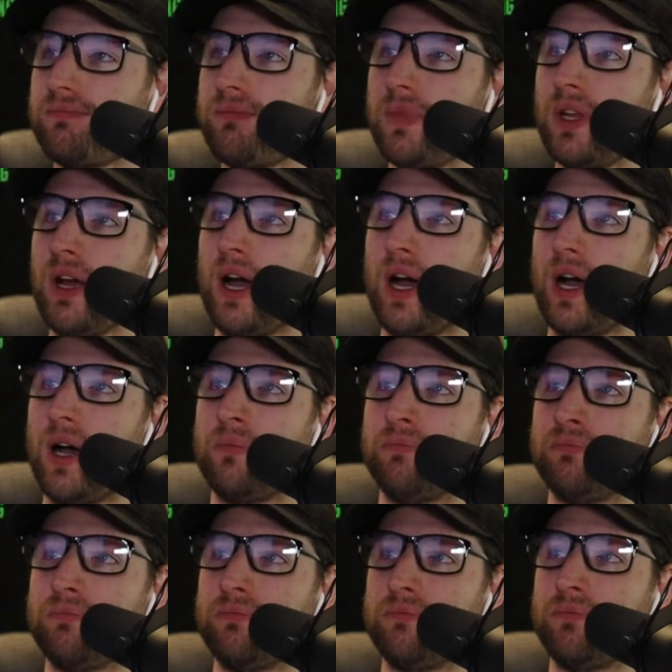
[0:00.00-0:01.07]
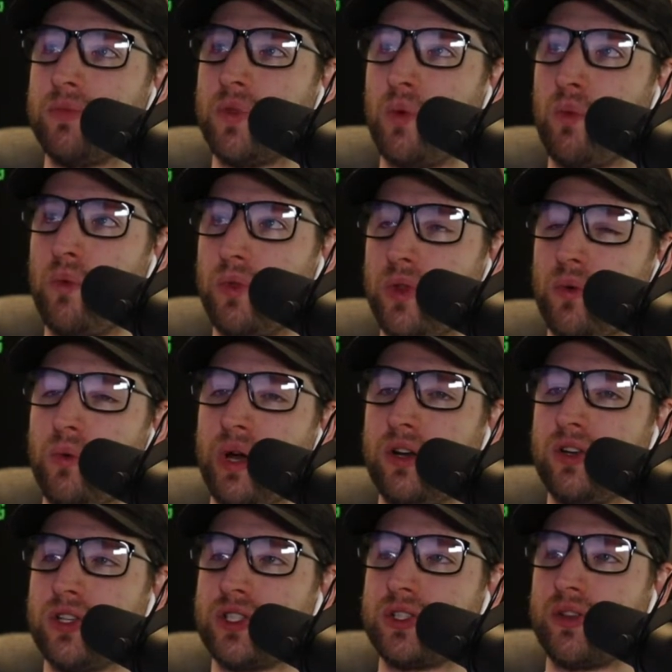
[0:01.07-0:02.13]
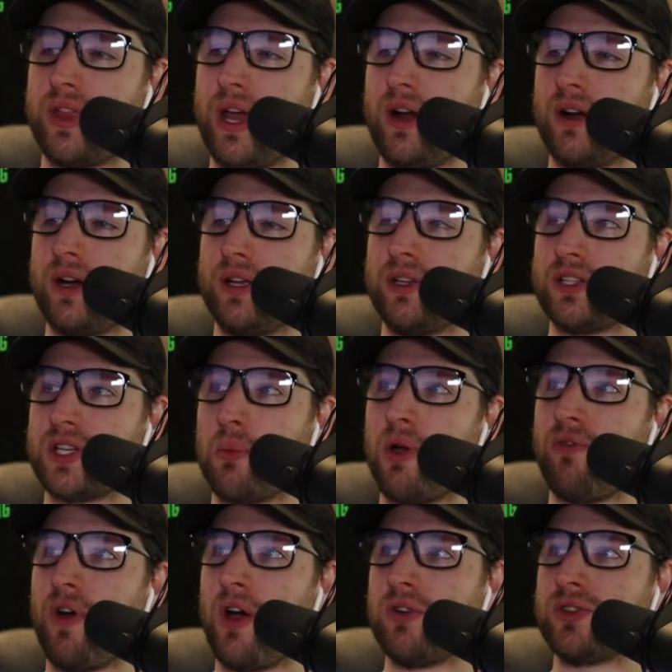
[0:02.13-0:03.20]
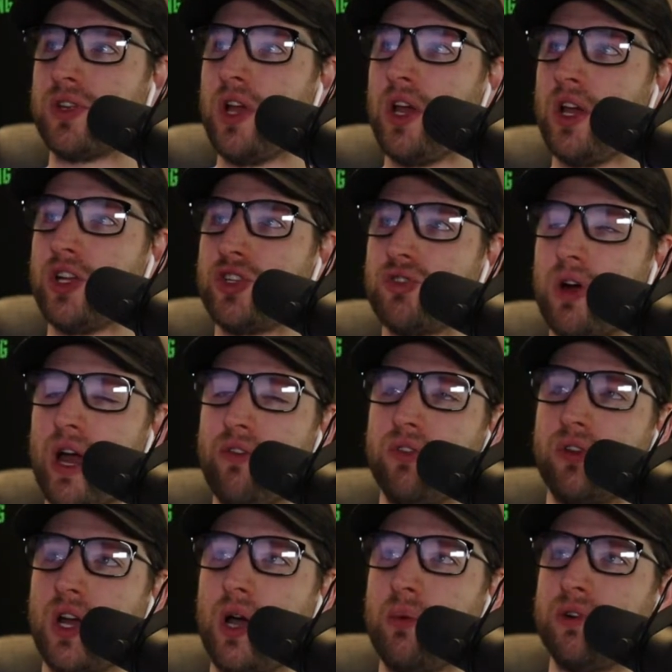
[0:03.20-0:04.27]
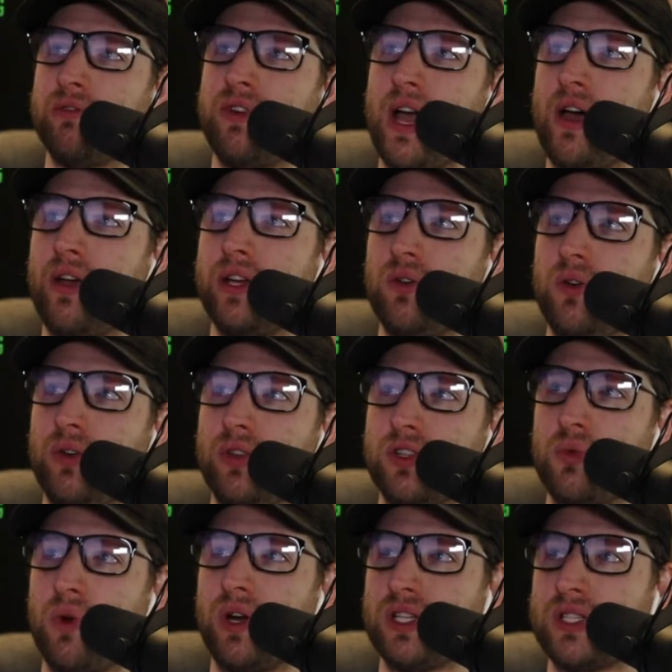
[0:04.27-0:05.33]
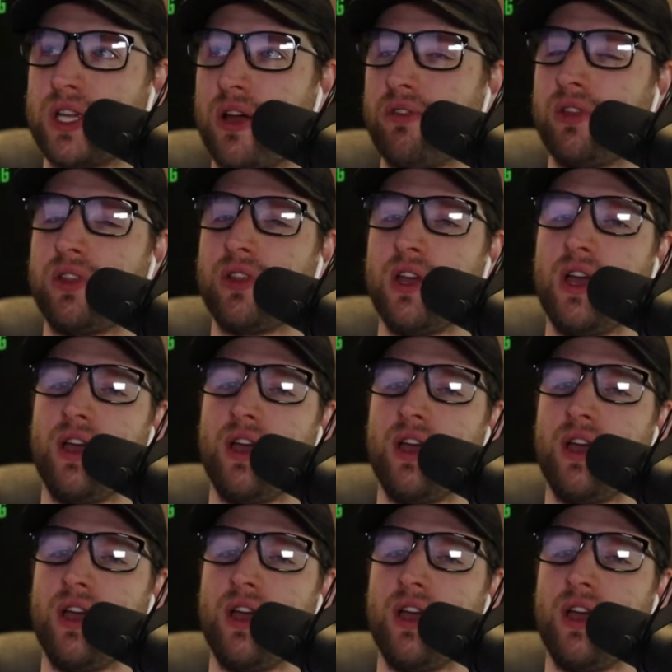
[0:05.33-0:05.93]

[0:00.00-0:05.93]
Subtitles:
The winners there in the semifinals travel to Cumberland Valley on the 27th.